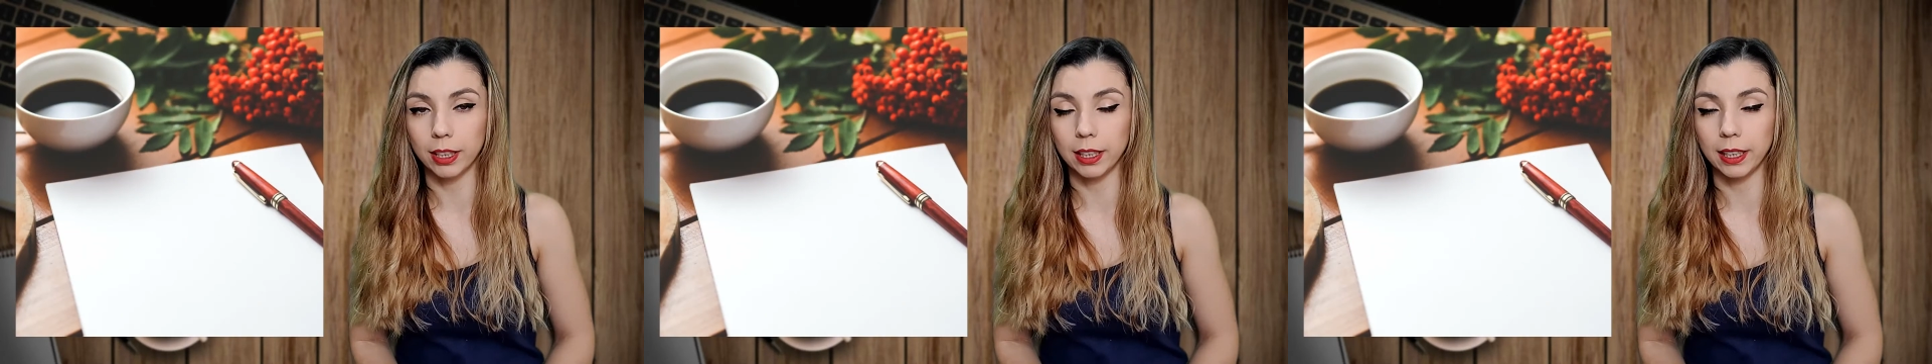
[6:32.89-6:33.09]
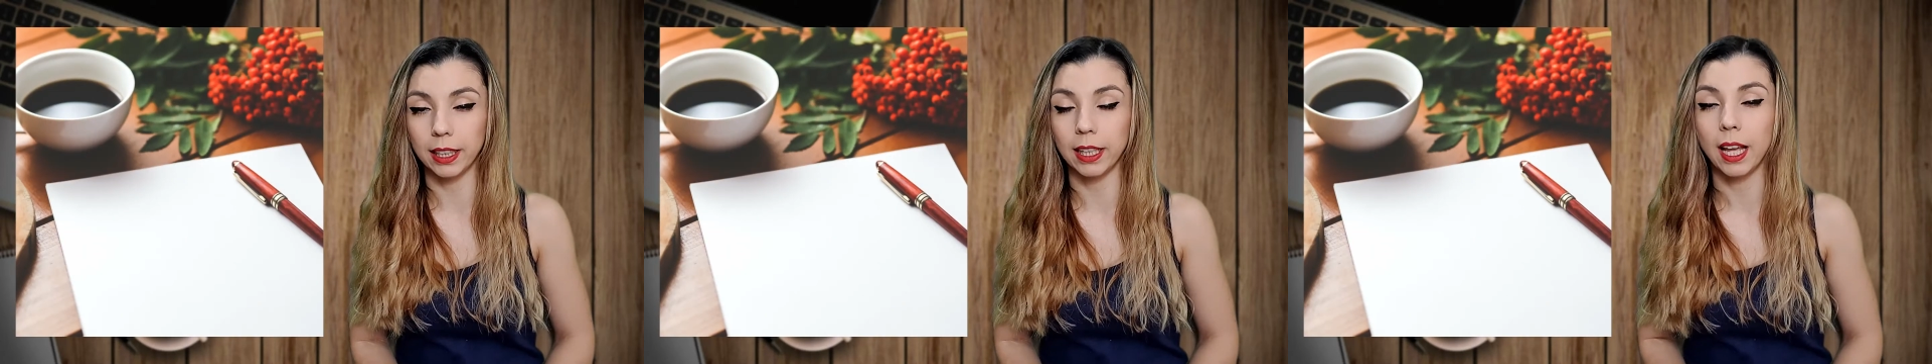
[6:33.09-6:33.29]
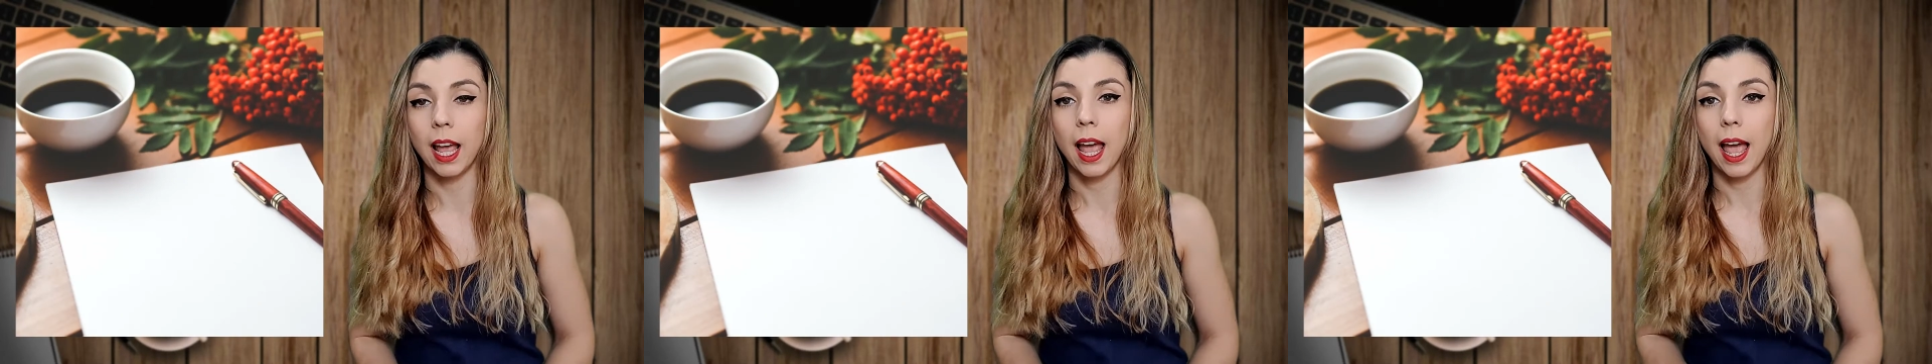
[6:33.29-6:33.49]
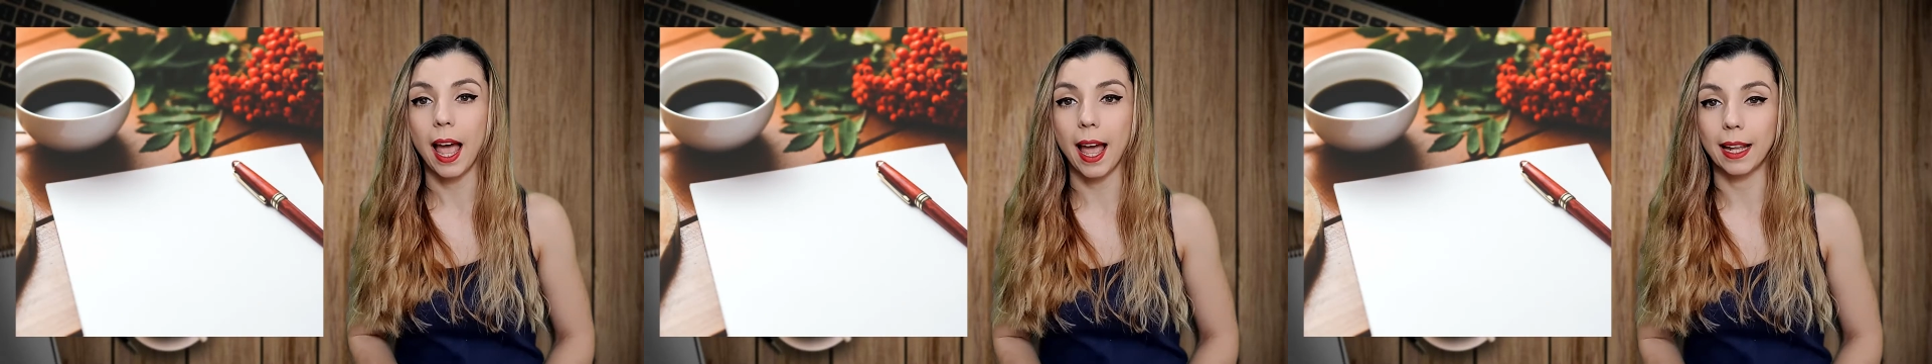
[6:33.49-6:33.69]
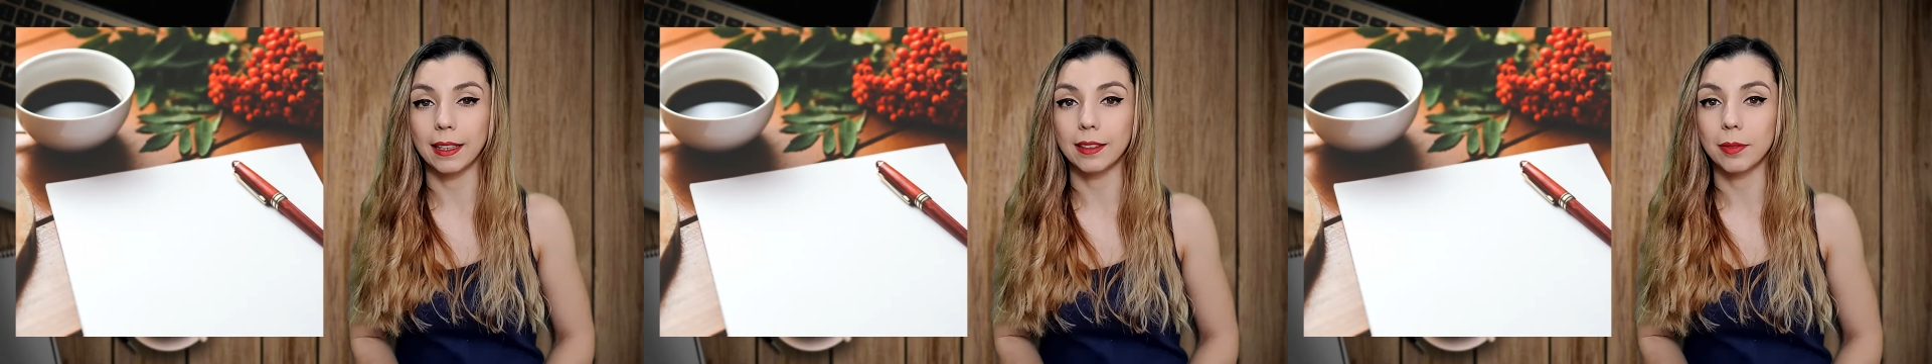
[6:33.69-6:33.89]
key
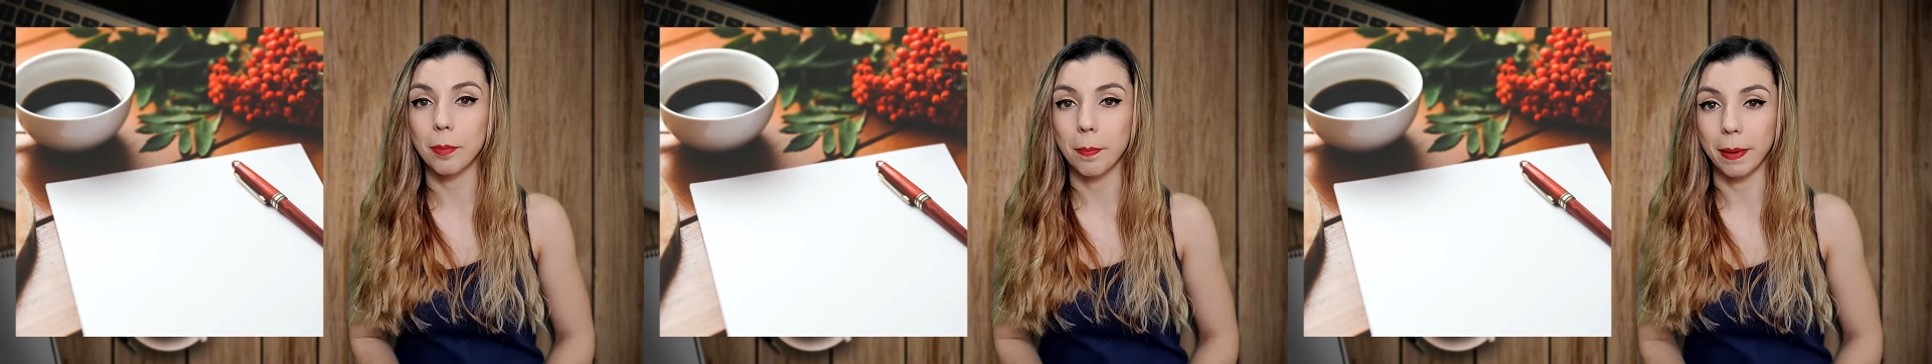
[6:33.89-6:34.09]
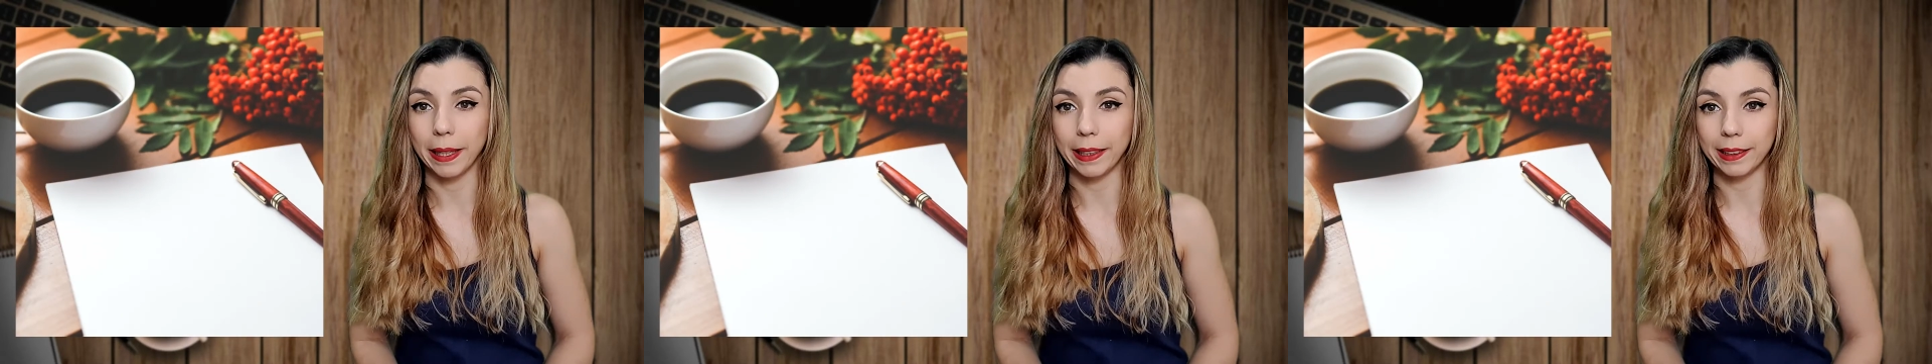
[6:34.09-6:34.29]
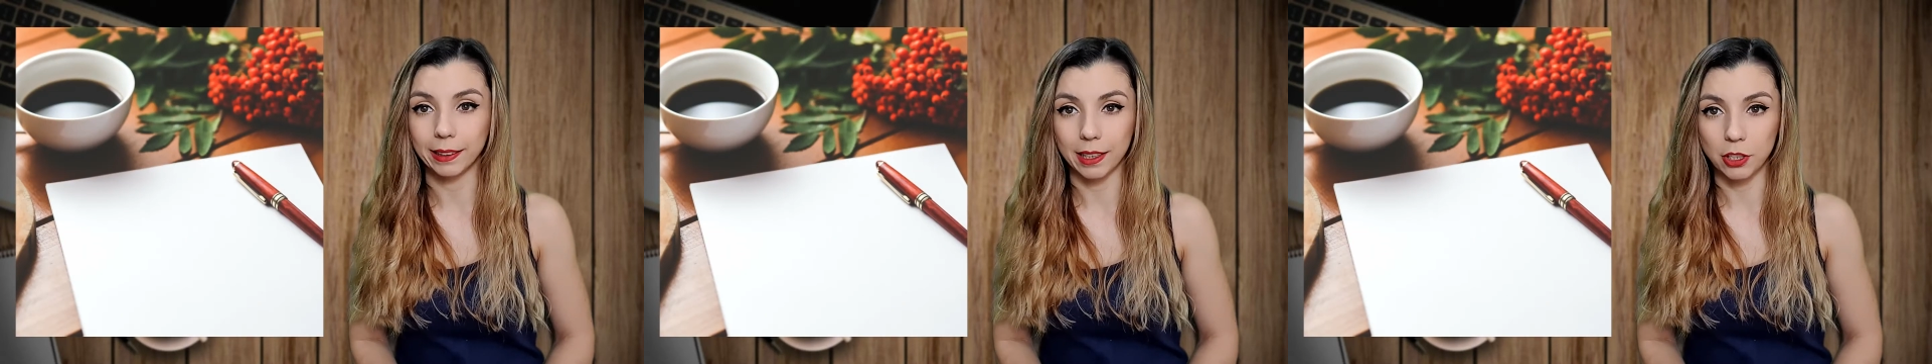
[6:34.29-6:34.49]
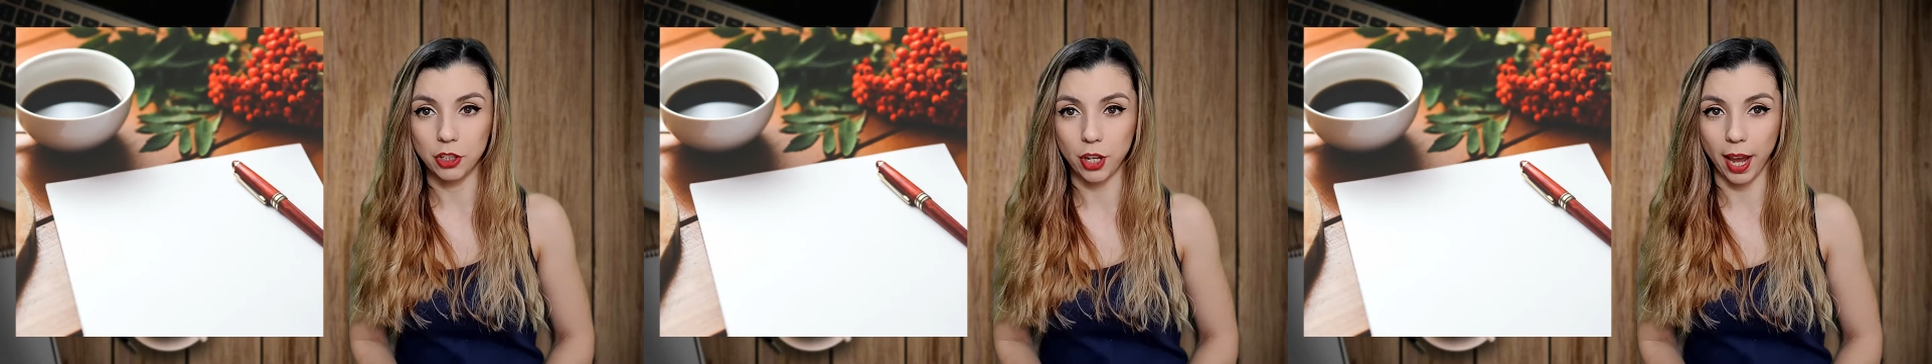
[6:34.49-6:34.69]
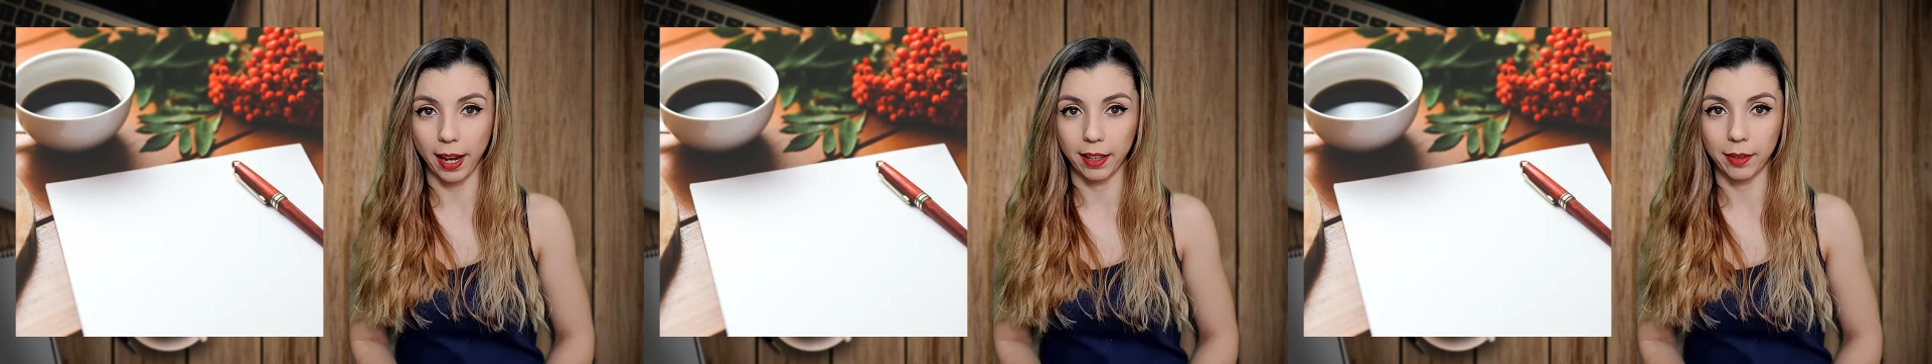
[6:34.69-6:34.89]
and make the
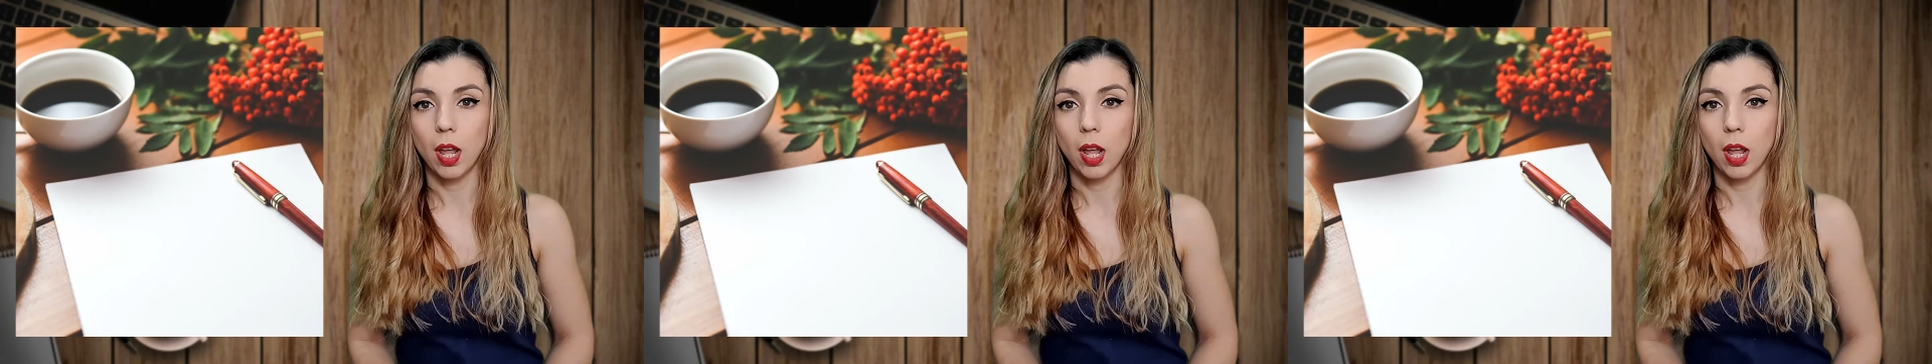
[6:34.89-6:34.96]
check.